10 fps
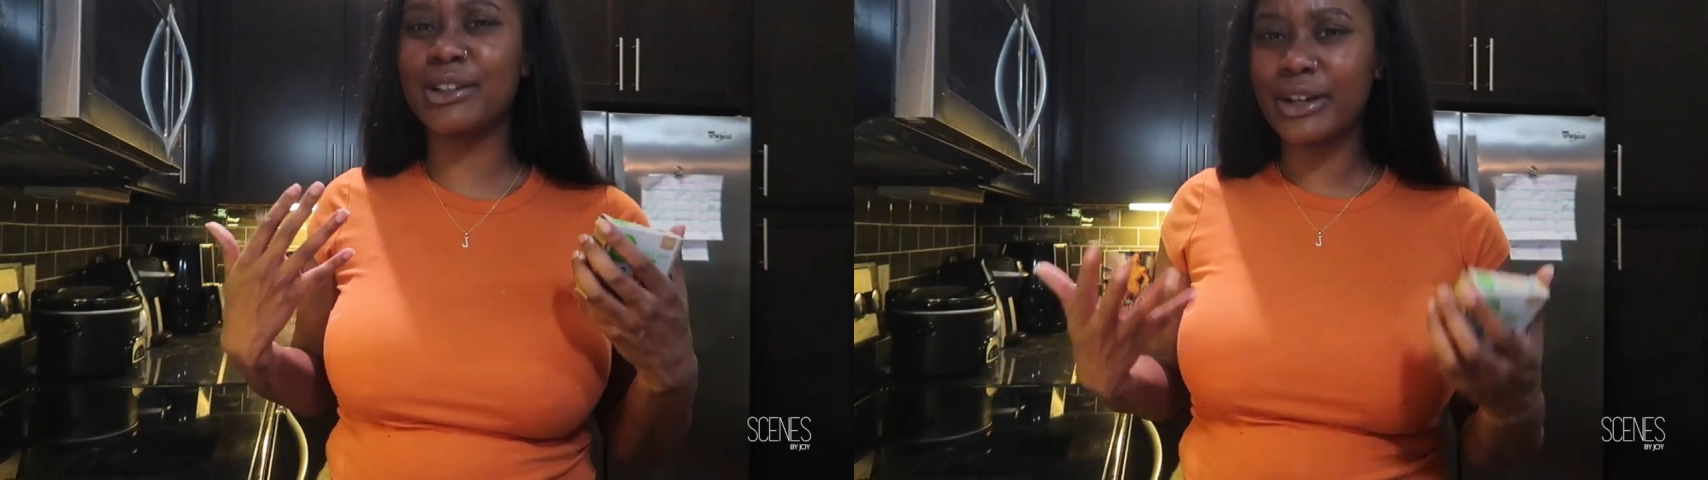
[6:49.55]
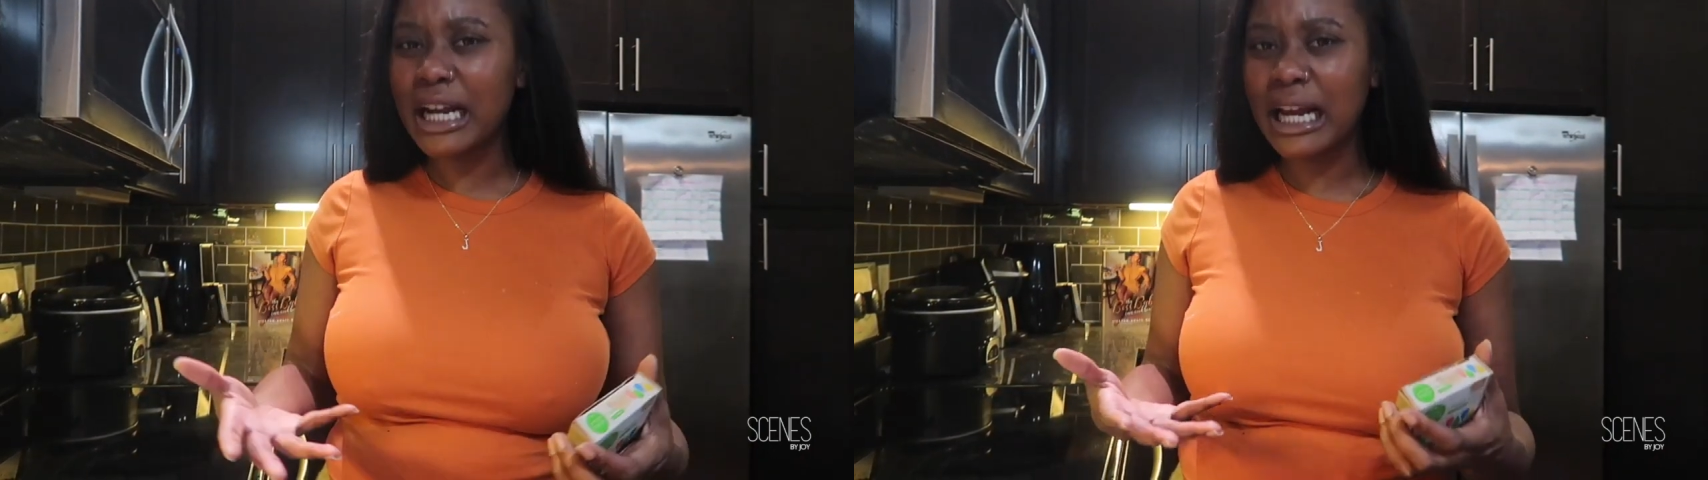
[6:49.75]

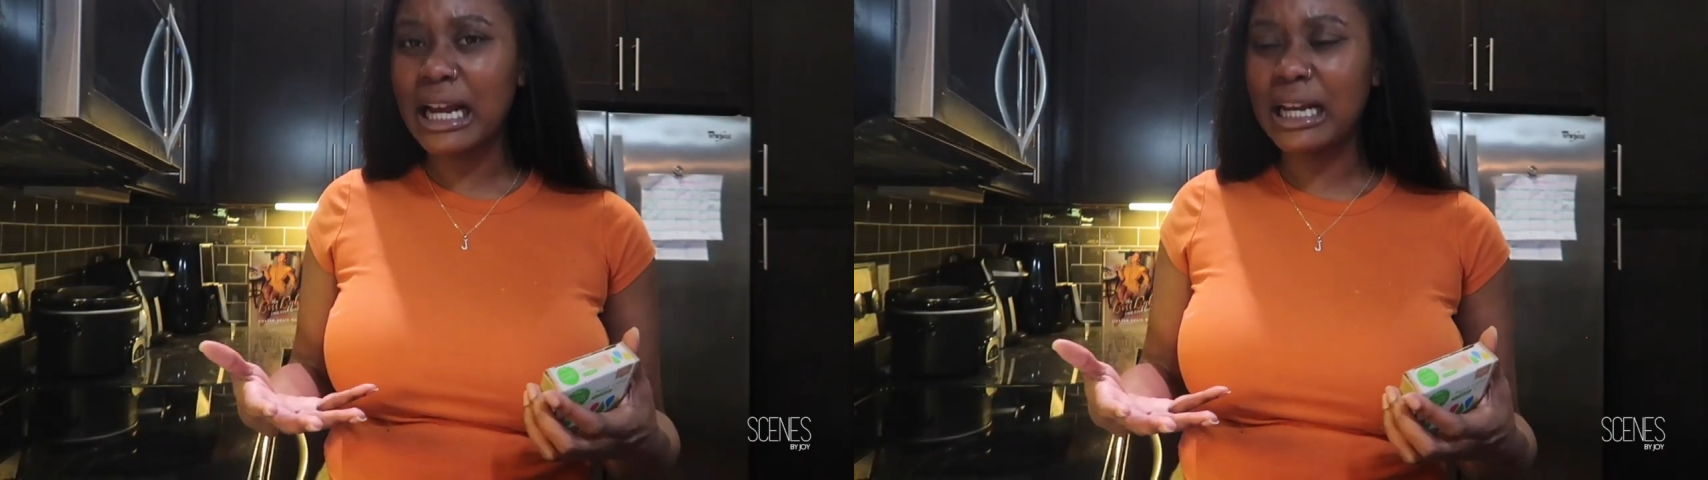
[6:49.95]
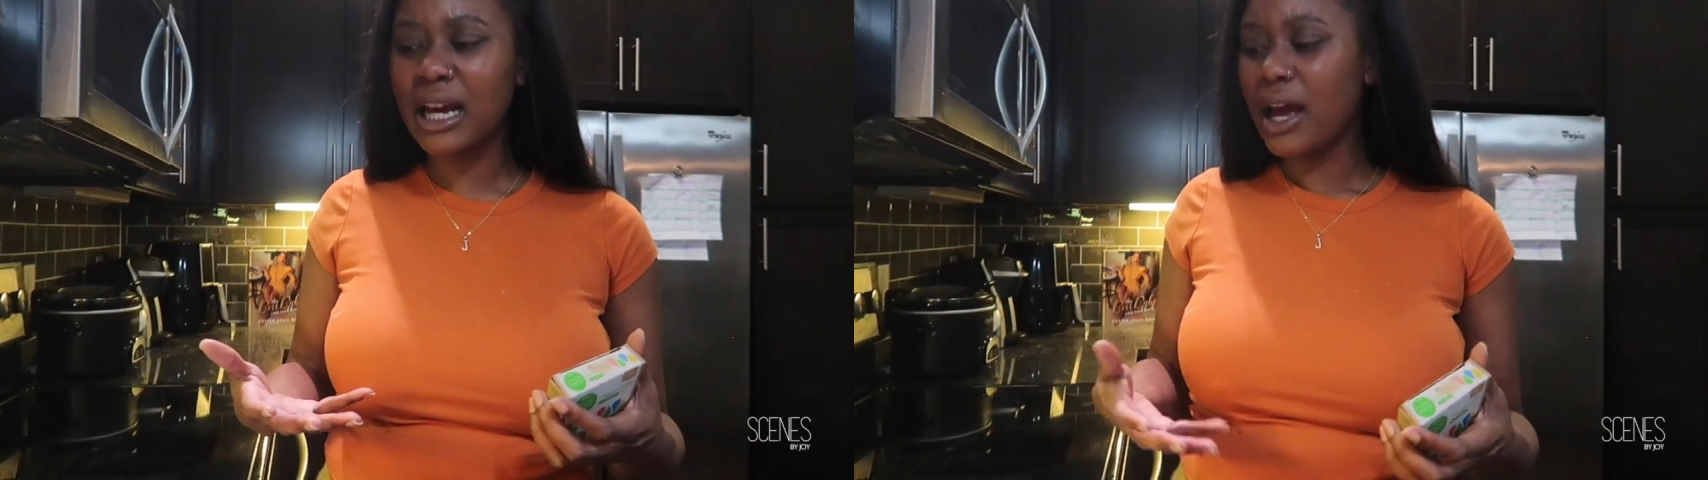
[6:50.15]

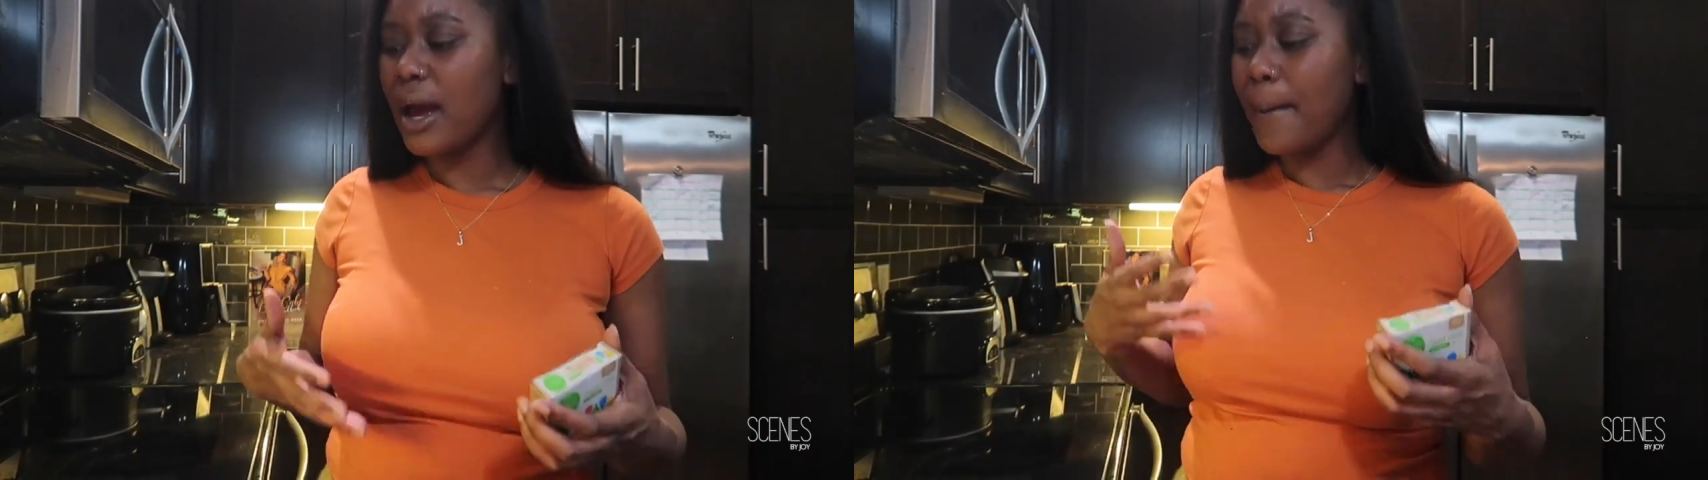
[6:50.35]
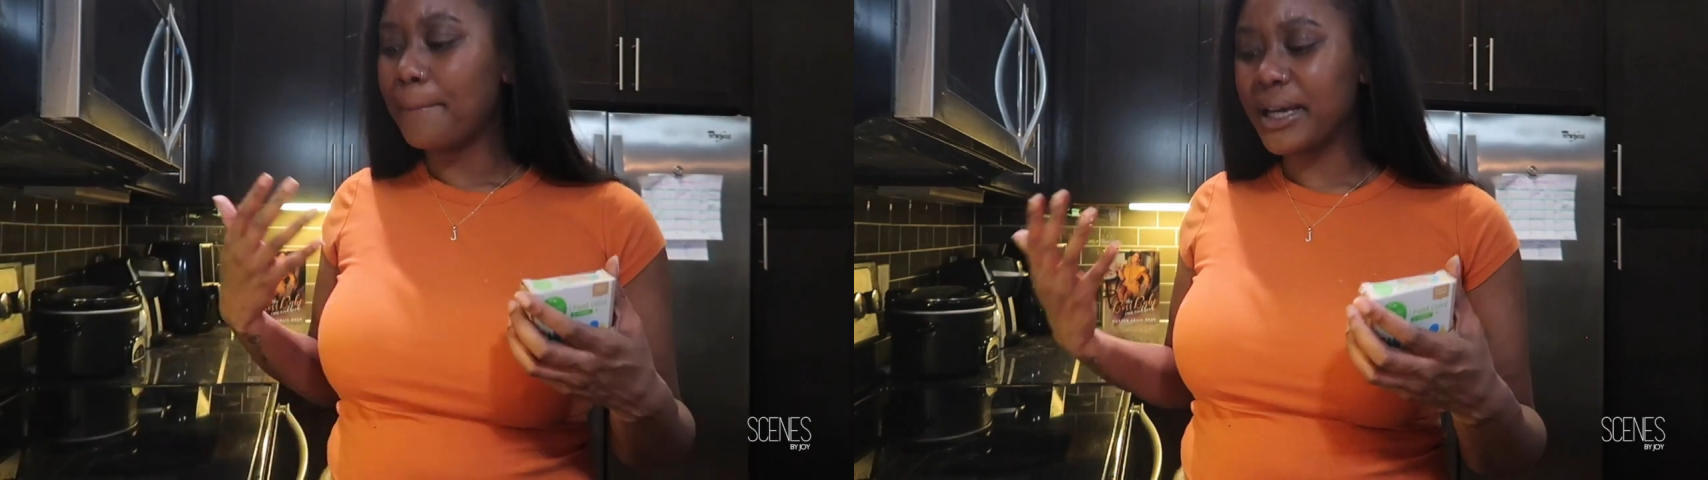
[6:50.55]
green,
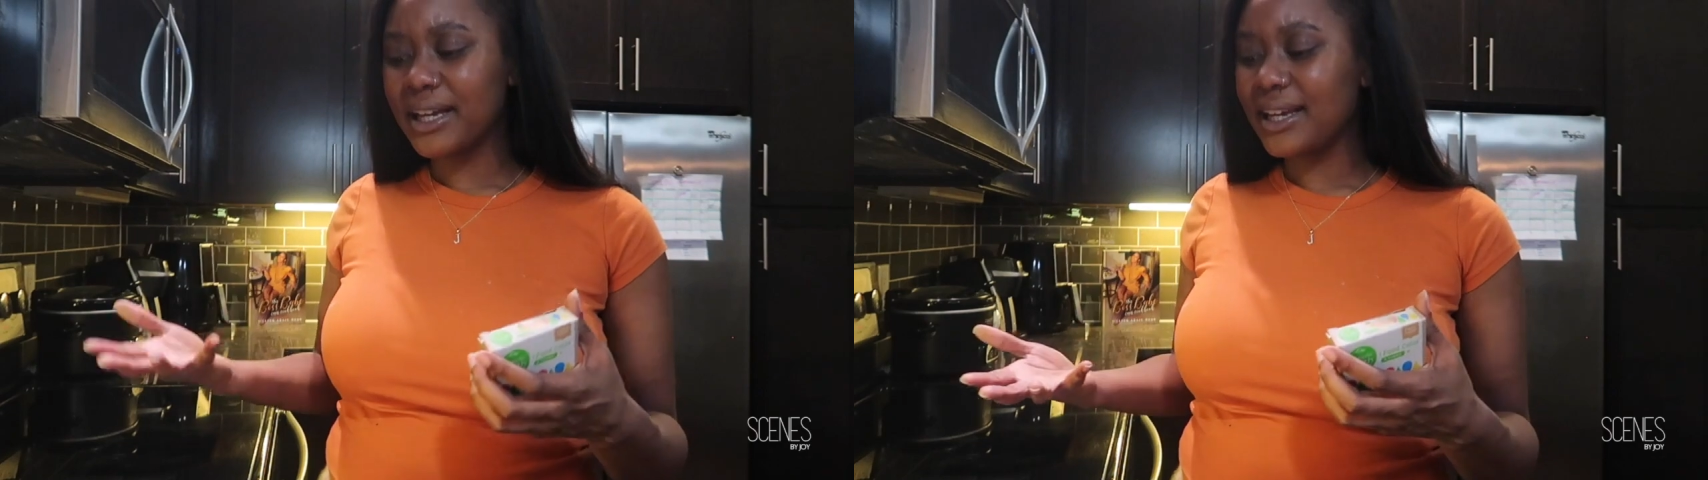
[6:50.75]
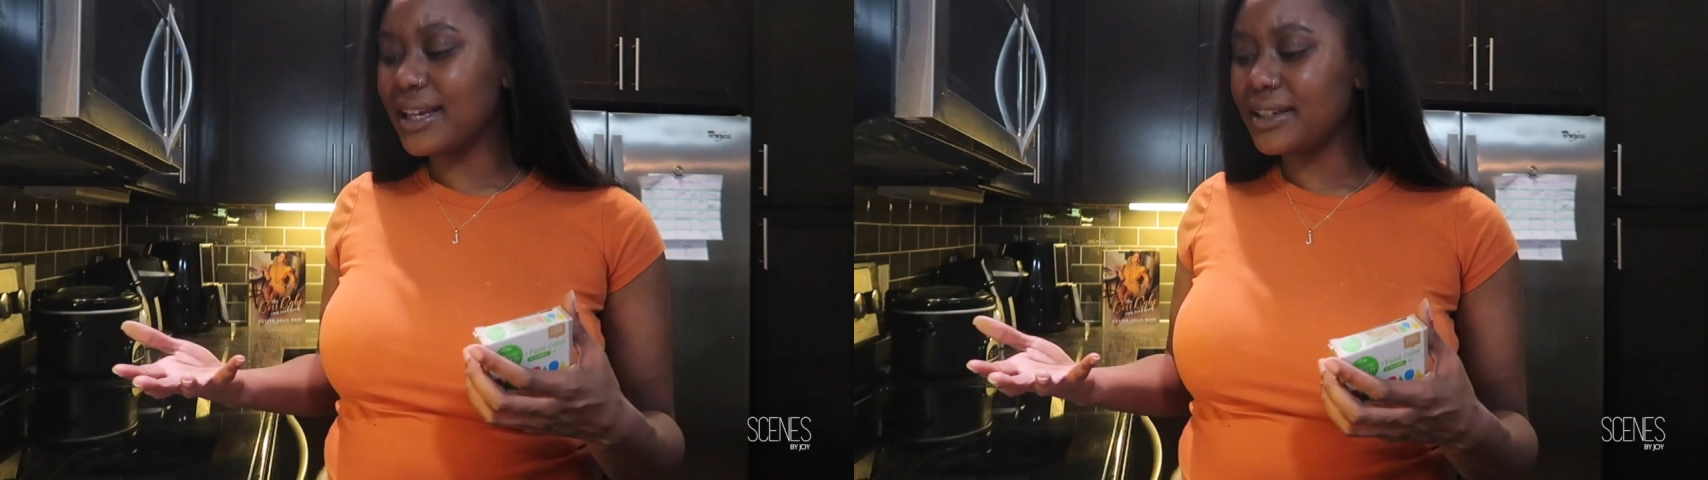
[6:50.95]

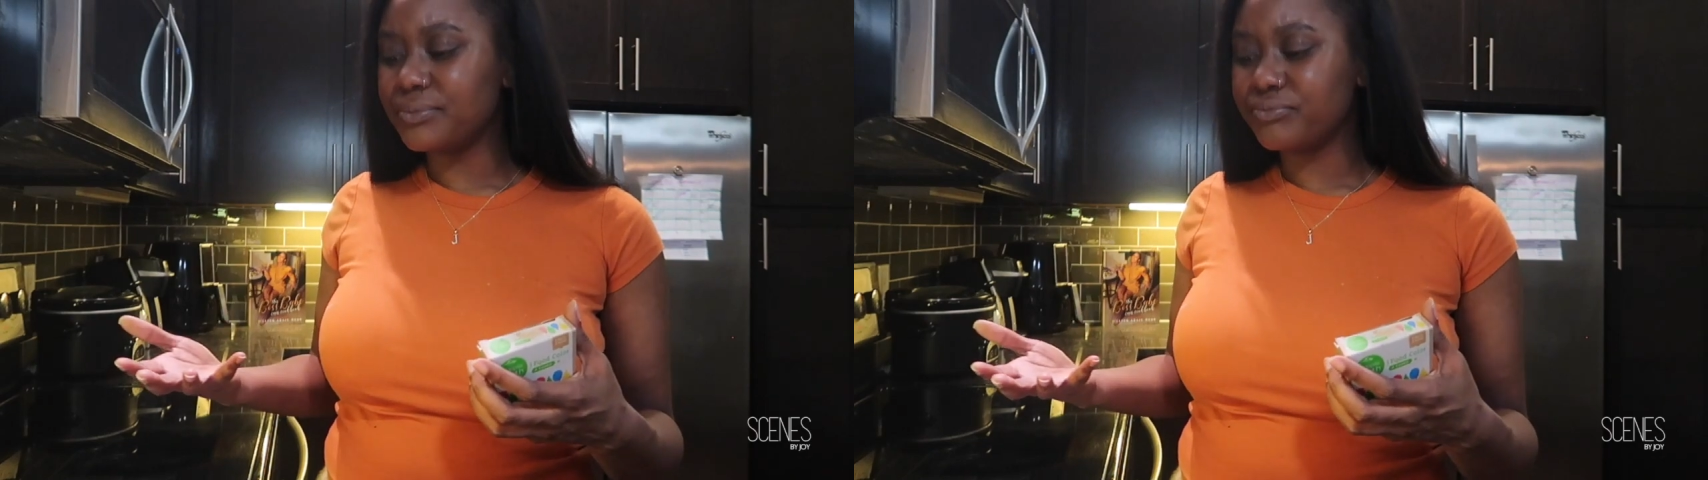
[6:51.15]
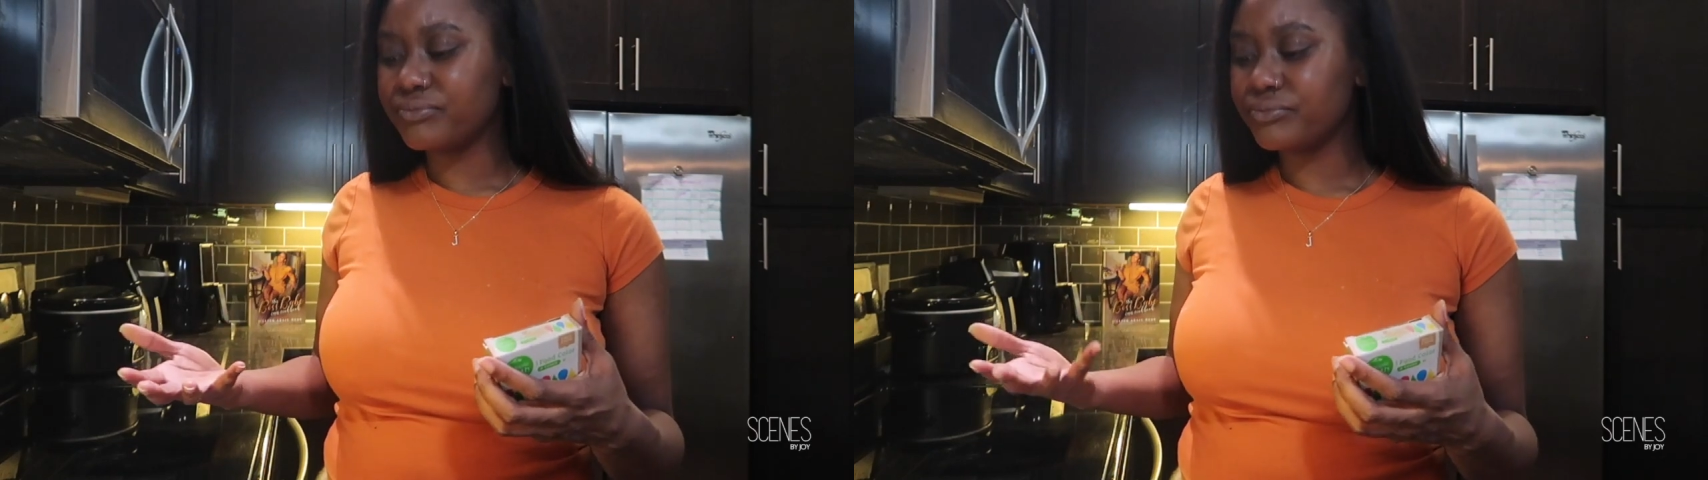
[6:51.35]
but
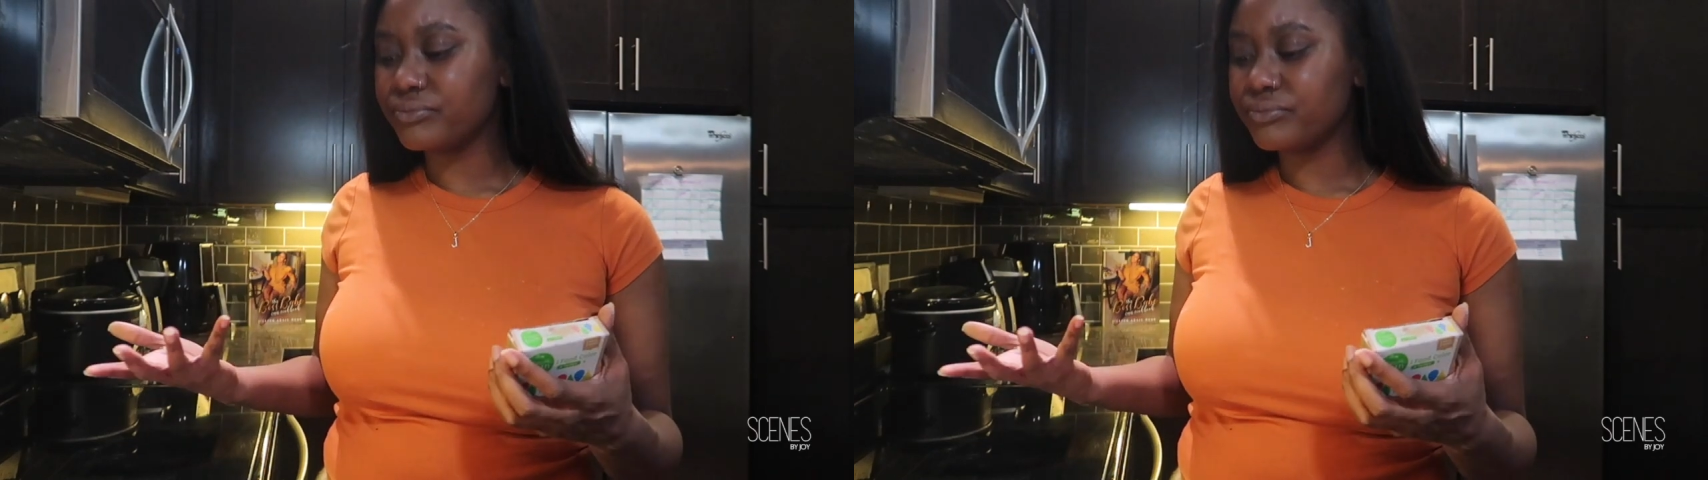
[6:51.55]
it